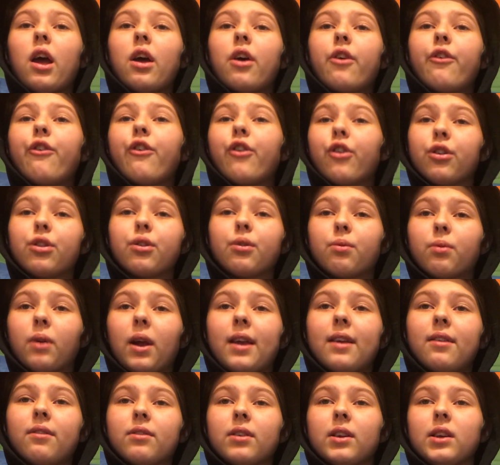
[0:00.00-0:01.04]
for the
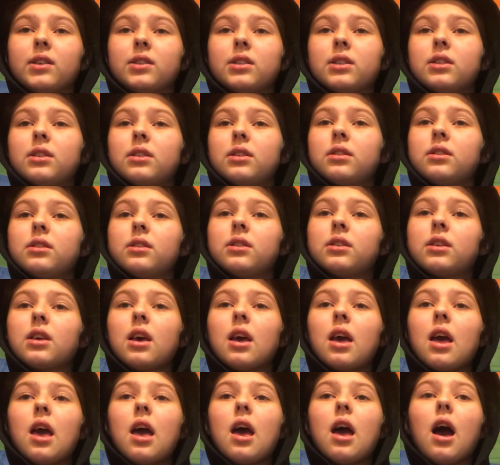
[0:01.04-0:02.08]
right reasons,
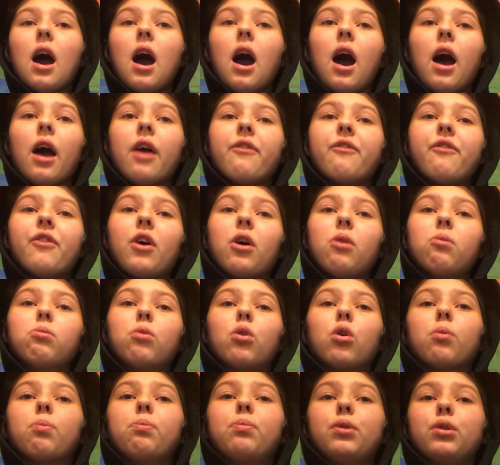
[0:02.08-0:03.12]
I felt
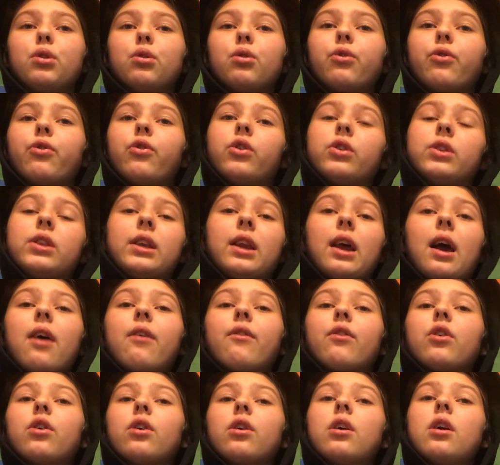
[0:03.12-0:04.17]
more beautiful than
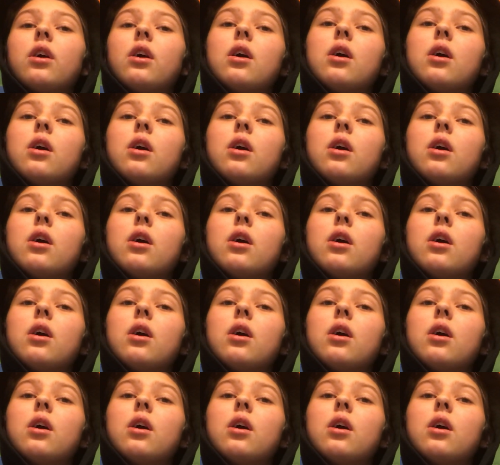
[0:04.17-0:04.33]
ever.